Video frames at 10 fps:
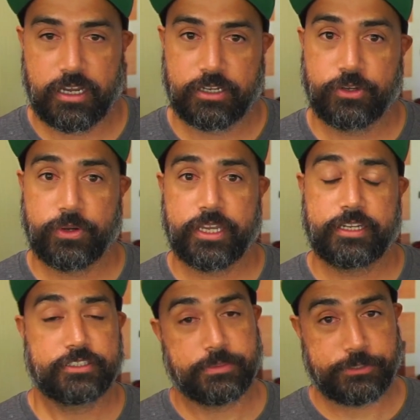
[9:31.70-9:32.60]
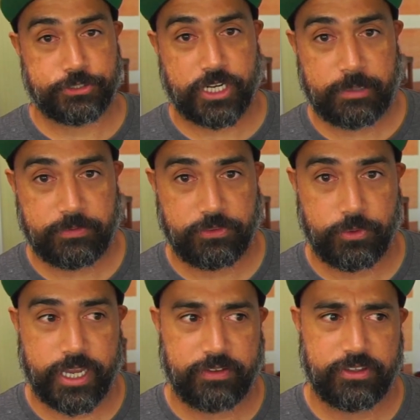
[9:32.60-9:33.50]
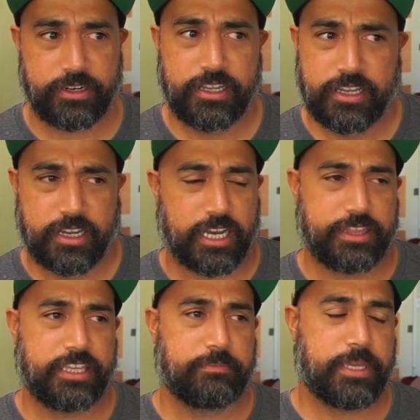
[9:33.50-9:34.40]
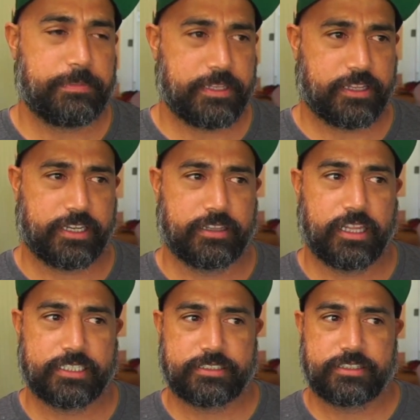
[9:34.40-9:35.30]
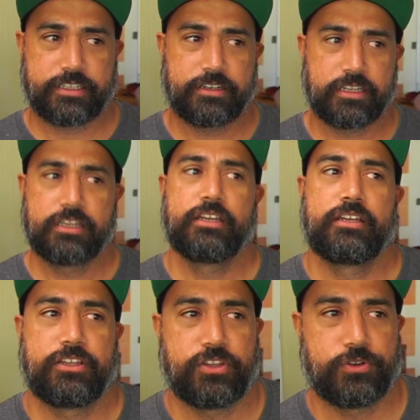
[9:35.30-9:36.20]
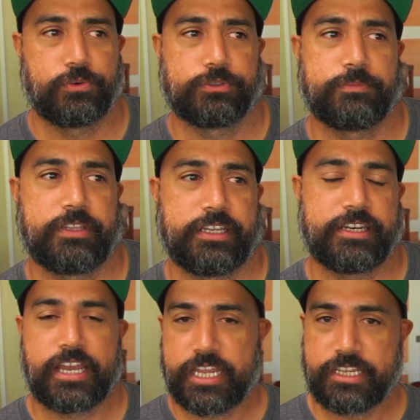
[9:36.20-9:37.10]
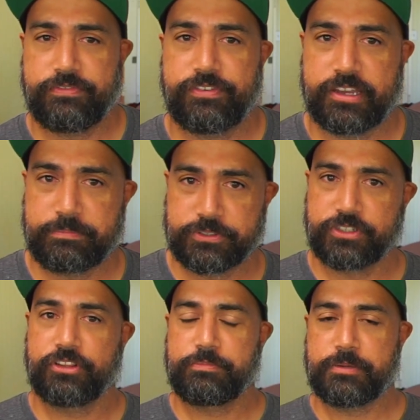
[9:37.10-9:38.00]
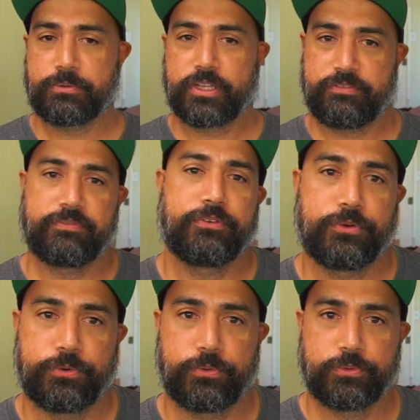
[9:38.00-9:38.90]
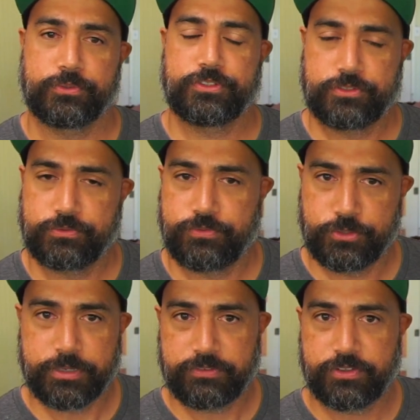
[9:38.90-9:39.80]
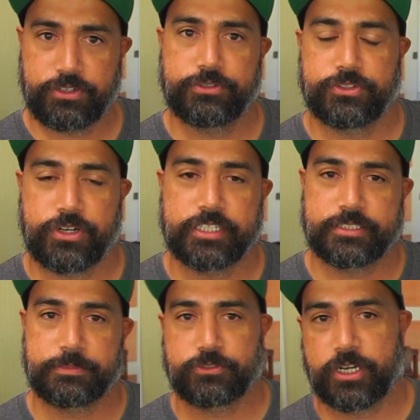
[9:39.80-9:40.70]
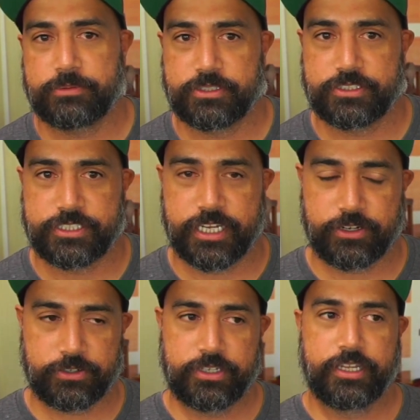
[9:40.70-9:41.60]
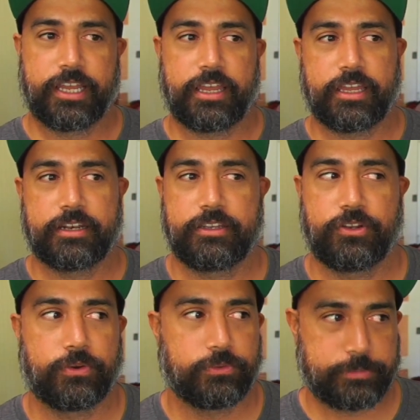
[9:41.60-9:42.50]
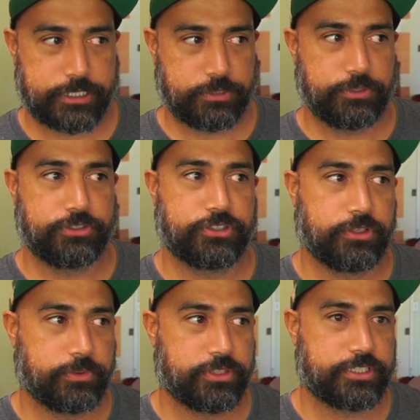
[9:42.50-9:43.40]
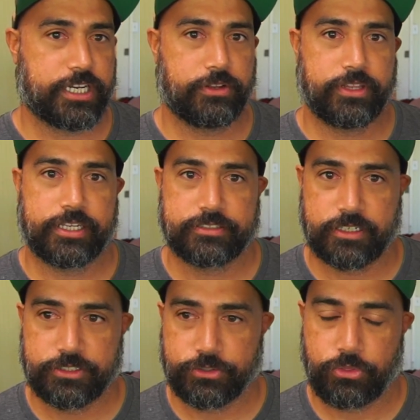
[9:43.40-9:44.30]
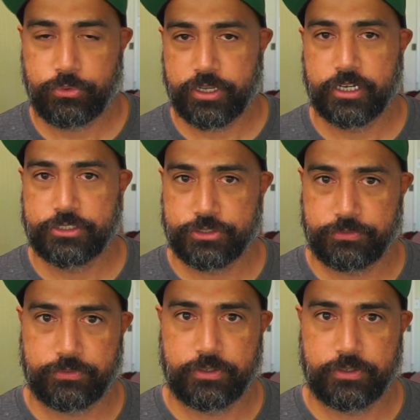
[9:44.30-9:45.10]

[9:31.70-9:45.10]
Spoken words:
Go ahead and subscribe if you haven't. I think maybe like less than, something like 95% of the people who view my videos are not subscribed to this channel. And, especially when you're dealing with a channel that has under 300